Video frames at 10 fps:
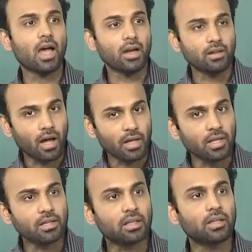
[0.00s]
And the
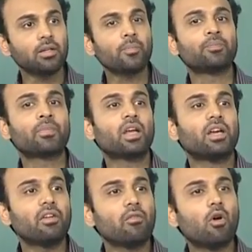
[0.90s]
other thing,
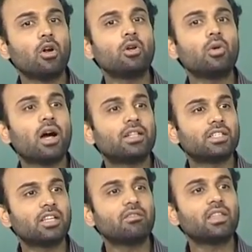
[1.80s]
if I want to
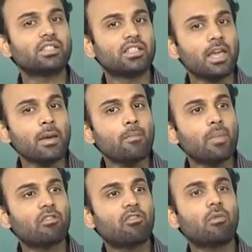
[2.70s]
achieve the same
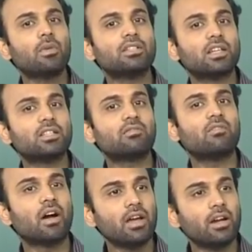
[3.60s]
performance as a
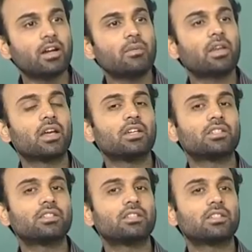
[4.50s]
wired
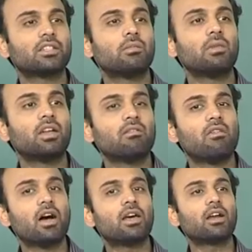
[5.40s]
communication system in a
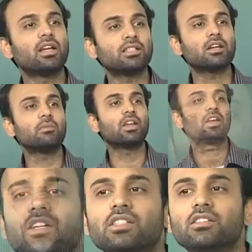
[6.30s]
wireless
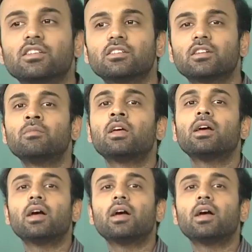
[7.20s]
communication system,